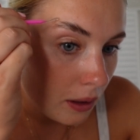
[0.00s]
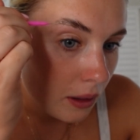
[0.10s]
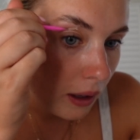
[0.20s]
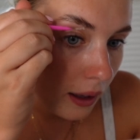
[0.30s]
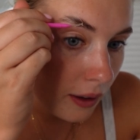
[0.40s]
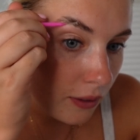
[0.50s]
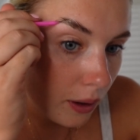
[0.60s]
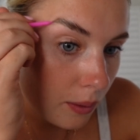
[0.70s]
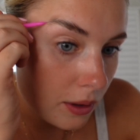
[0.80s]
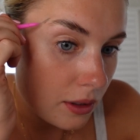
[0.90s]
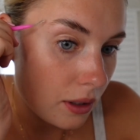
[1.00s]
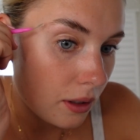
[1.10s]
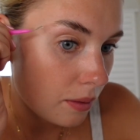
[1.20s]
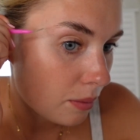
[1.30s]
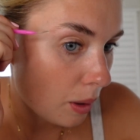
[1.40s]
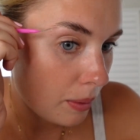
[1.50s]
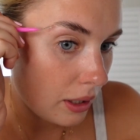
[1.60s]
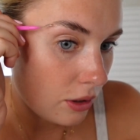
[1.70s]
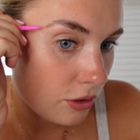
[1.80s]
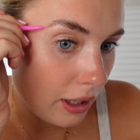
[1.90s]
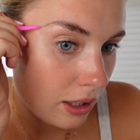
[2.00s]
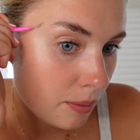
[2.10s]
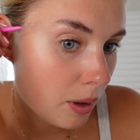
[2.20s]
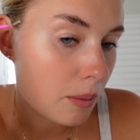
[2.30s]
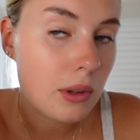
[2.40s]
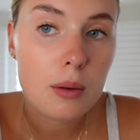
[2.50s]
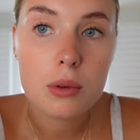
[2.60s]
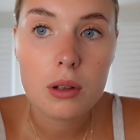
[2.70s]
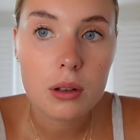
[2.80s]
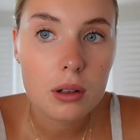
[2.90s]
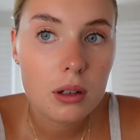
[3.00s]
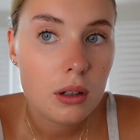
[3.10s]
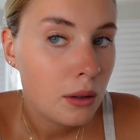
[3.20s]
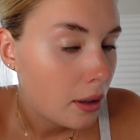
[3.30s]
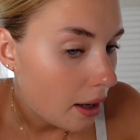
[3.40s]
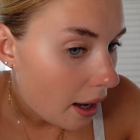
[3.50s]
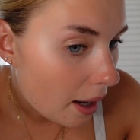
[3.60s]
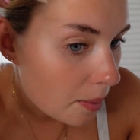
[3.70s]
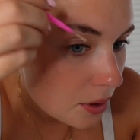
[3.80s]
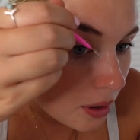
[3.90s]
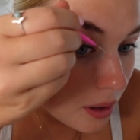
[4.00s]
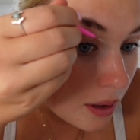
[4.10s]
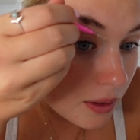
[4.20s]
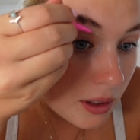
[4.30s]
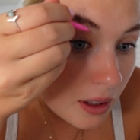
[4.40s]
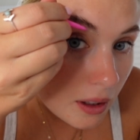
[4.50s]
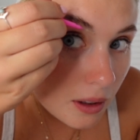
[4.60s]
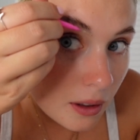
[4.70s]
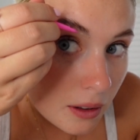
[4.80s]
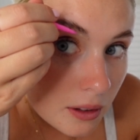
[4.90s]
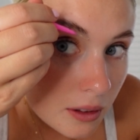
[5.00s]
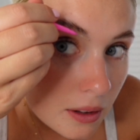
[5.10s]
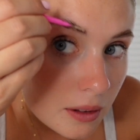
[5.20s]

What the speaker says: Like if I was to probably drag them up, they would look absolutely ridiculous.